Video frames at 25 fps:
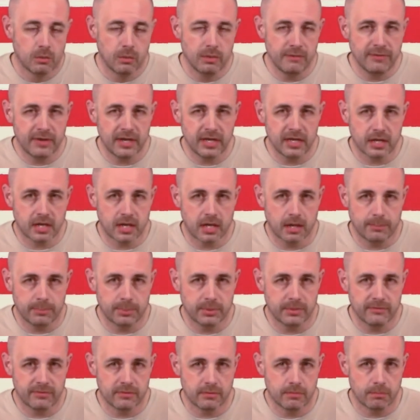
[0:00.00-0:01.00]
We've had a
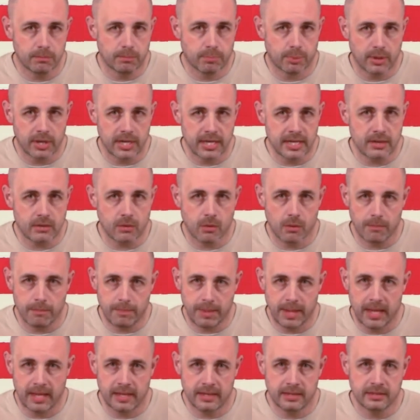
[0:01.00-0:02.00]
couple of them break or
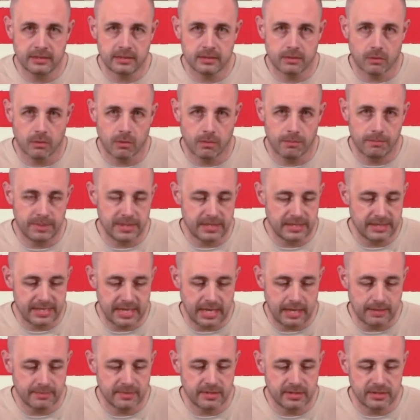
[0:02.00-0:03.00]
bend or be
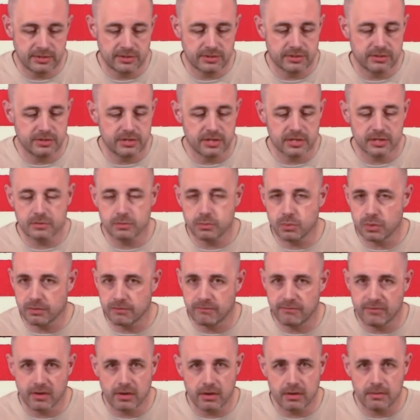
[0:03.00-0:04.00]
damaged just
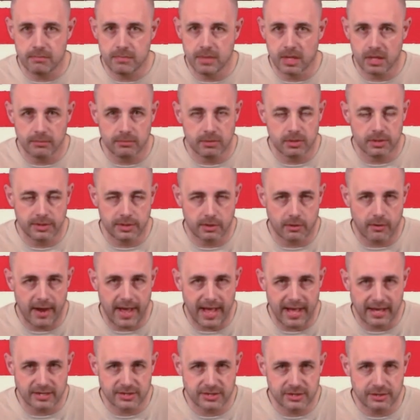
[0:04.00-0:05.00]
with very minimal
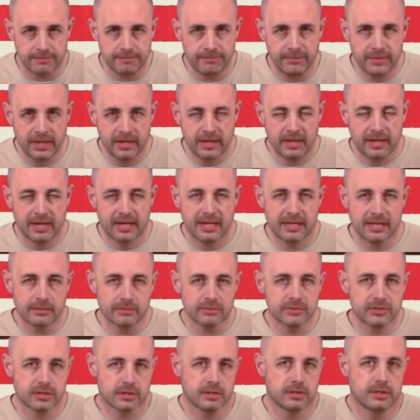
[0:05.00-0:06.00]
interaction, and
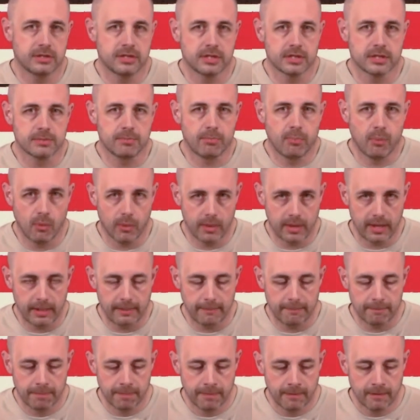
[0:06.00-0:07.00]
that was a little
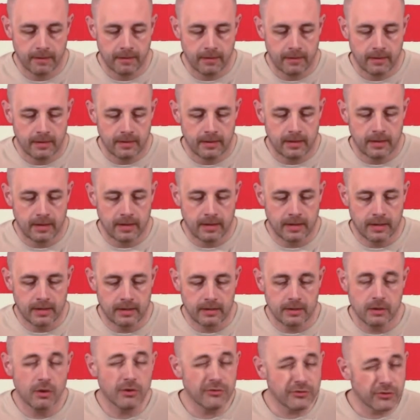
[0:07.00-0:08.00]
disappointing.
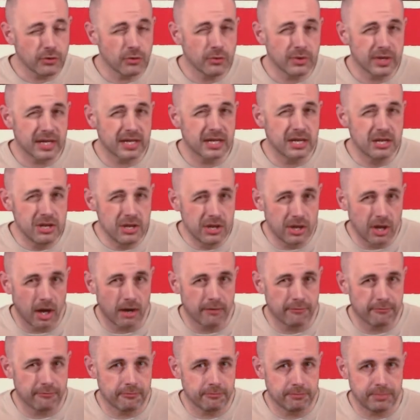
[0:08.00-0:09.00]
You also don't get
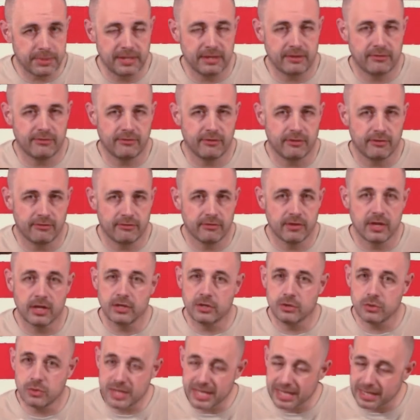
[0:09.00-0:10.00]
enough pieces. Now
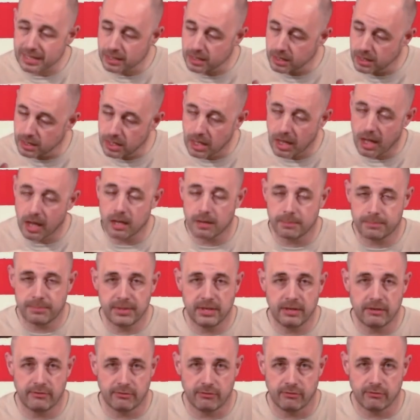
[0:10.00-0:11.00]
you get a lot of
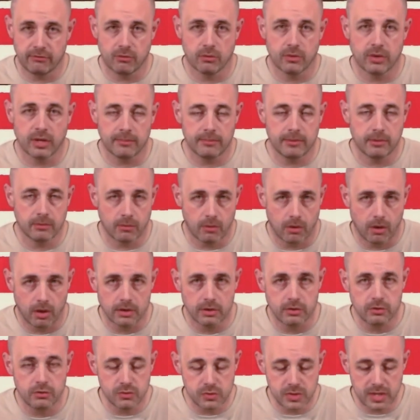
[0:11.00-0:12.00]
pieces, don't get me
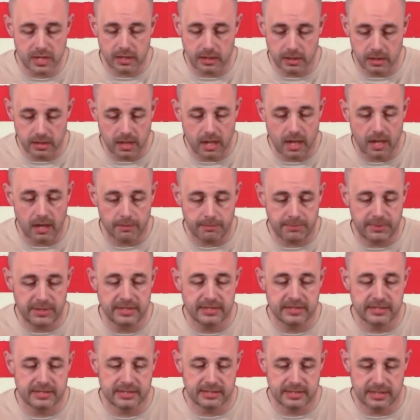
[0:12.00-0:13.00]
wrong. You do get a lot of
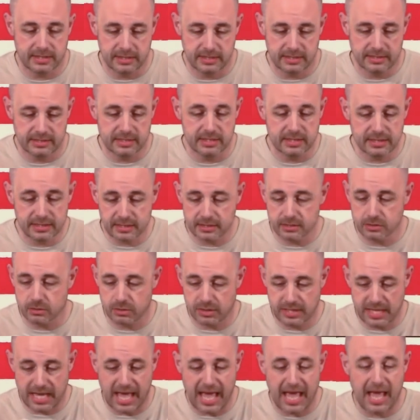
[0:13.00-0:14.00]
pieces in this. This is
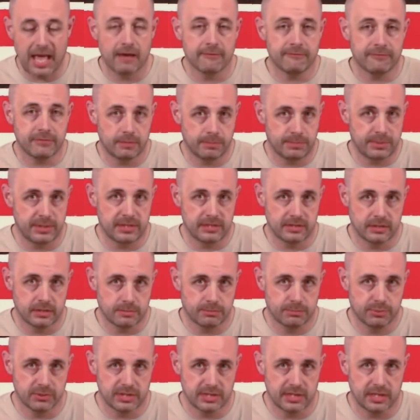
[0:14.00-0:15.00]
only half the
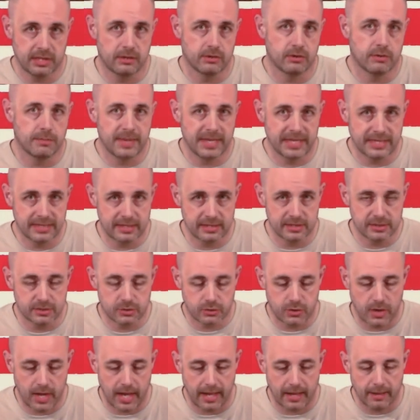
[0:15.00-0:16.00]
pieces put together to make
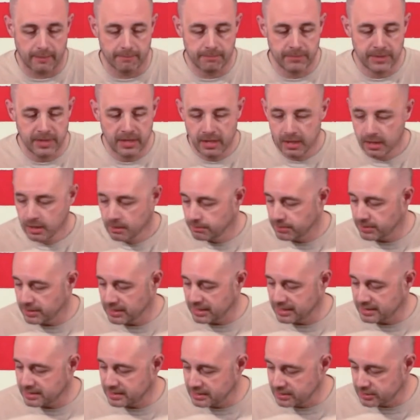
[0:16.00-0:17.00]
this track.
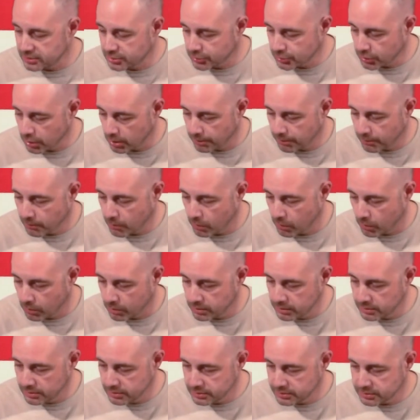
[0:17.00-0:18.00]
But like these sharp
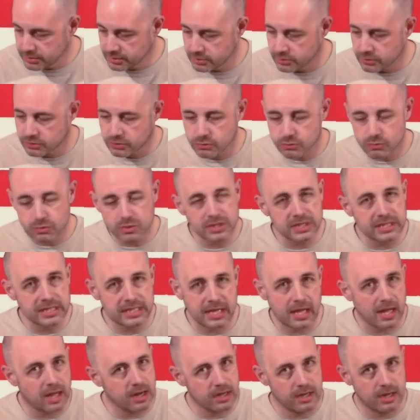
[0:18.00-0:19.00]
corners, there's
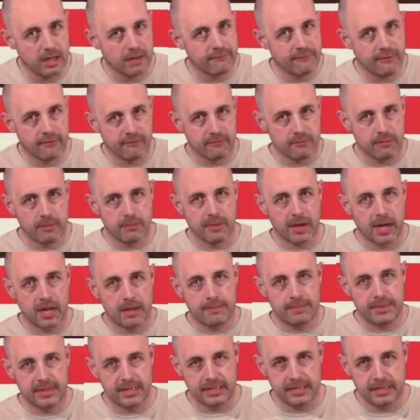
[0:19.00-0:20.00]
really not enough of them in my
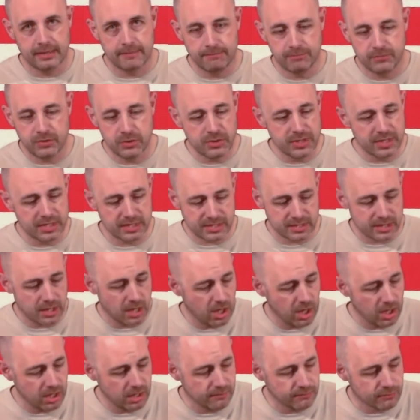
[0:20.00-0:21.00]
opinion. You get a
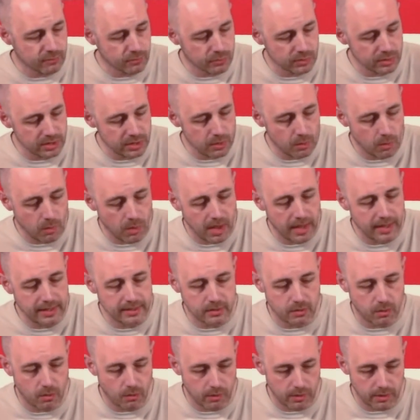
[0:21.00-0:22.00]
ton of the really
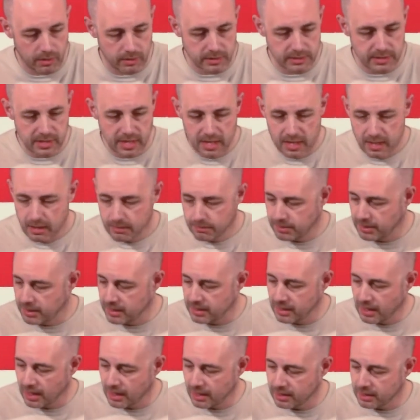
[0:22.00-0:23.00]
wide corners,
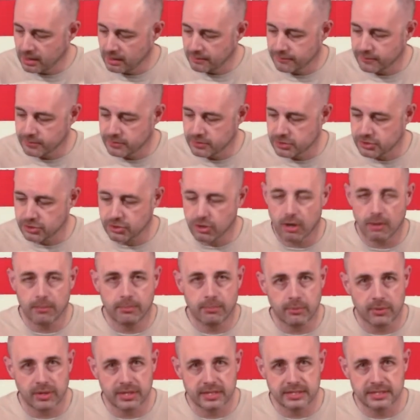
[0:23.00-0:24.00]
but not enough of the
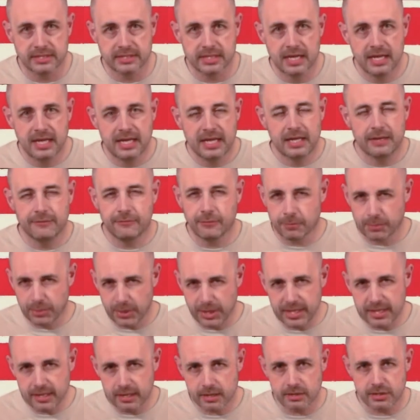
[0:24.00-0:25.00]
sharp ones. And if you're
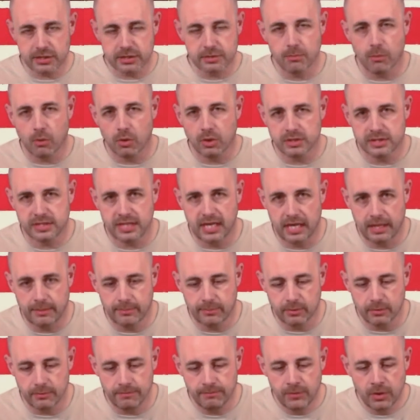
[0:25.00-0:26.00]
playing on a small
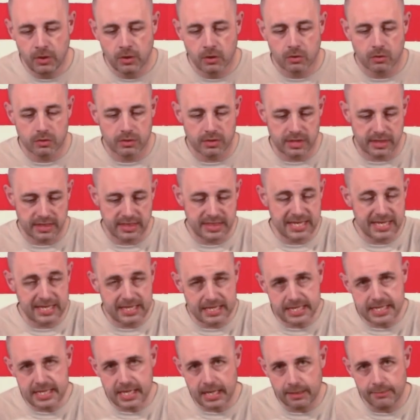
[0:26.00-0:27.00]
table or a
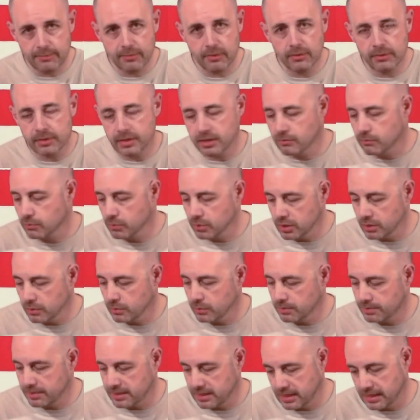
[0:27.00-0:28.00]
thin table, it really
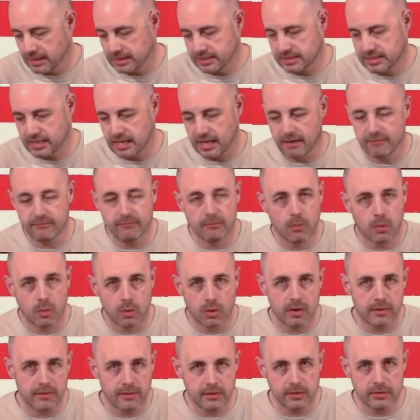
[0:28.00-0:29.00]
would have been nice to have
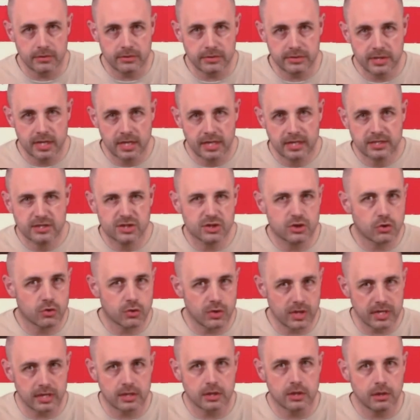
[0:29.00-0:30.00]
more of those to
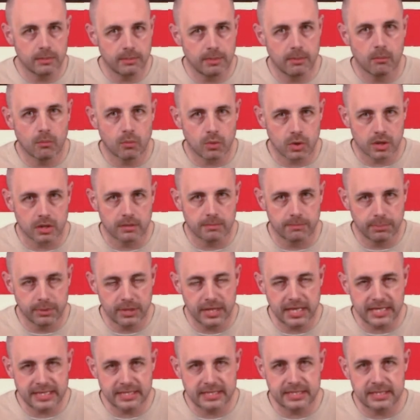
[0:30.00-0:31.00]
create a little bit more
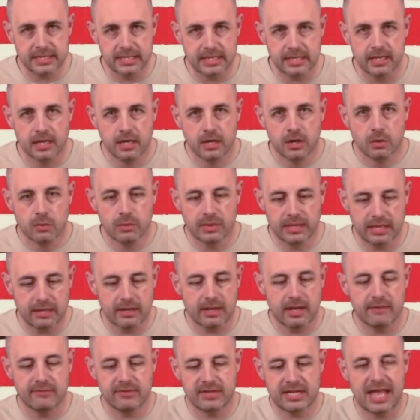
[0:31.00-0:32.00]
complexity
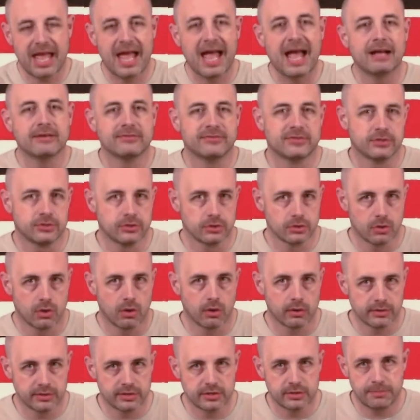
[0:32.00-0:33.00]
without having to have such a
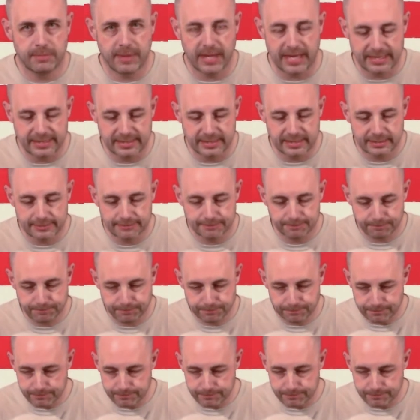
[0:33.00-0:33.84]
large space.